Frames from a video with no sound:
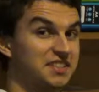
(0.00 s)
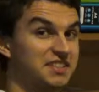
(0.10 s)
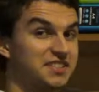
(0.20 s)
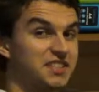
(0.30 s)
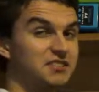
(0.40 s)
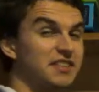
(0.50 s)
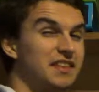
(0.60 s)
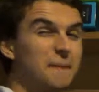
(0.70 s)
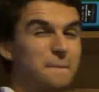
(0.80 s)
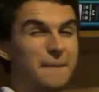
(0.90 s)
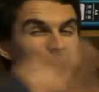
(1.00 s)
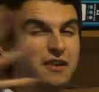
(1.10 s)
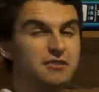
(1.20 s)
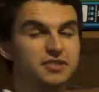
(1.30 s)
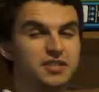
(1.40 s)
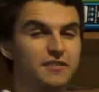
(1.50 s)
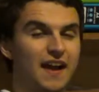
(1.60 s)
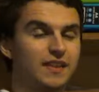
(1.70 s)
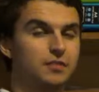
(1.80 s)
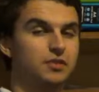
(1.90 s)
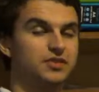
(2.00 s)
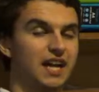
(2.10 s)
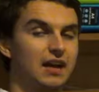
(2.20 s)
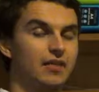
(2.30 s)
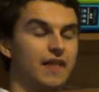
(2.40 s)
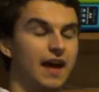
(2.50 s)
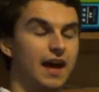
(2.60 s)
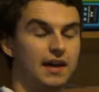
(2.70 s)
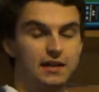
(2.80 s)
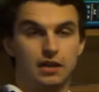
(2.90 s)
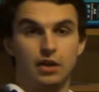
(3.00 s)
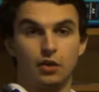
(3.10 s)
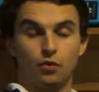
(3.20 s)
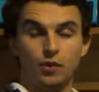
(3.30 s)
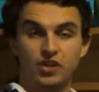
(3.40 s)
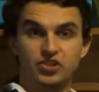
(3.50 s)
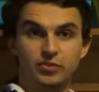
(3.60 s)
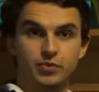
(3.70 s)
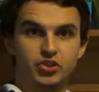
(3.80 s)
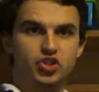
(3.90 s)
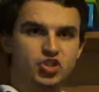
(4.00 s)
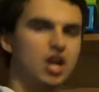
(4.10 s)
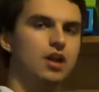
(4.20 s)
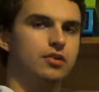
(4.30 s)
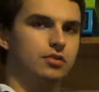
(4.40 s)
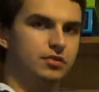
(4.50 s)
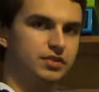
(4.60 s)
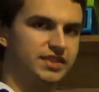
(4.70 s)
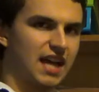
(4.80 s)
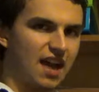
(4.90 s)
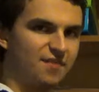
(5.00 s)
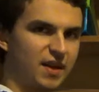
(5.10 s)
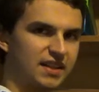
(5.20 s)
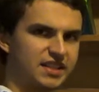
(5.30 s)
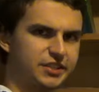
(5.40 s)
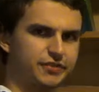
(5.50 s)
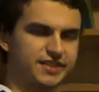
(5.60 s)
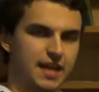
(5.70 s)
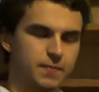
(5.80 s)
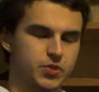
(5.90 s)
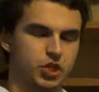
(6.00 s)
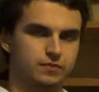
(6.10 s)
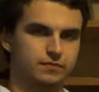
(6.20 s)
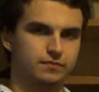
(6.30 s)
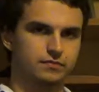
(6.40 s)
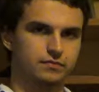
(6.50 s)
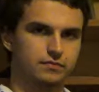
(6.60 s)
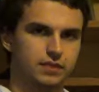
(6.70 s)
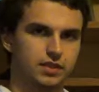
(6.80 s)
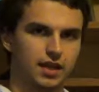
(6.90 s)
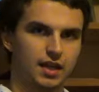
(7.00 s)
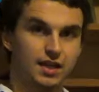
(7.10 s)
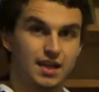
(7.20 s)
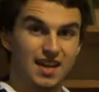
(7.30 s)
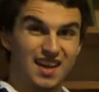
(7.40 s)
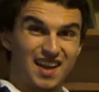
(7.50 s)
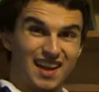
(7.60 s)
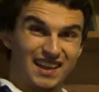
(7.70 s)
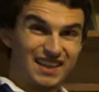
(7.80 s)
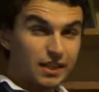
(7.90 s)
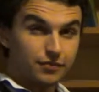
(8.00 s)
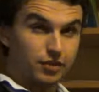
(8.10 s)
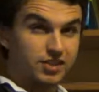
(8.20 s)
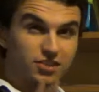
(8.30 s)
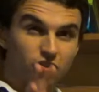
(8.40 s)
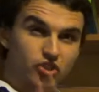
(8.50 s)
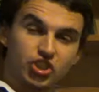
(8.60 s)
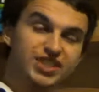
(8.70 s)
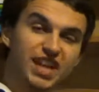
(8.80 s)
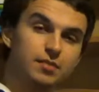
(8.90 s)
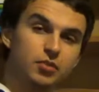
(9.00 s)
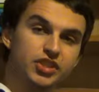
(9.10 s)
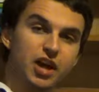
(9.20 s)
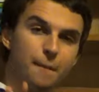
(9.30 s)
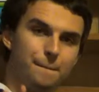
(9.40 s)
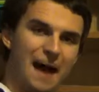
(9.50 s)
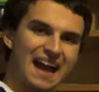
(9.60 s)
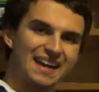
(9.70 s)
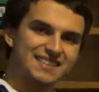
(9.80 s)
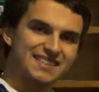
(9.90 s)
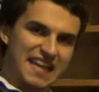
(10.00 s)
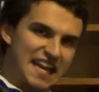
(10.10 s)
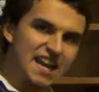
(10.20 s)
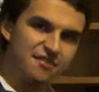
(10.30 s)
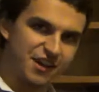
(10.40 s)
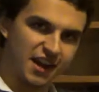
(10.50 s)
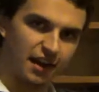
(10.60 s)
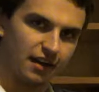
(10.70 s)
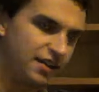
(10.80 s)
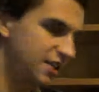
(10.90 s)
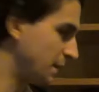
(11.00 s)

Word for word: considering the amount of animals out there which have been shown to have magnetoreception. Okay? Even, it's not just animals, bacteria as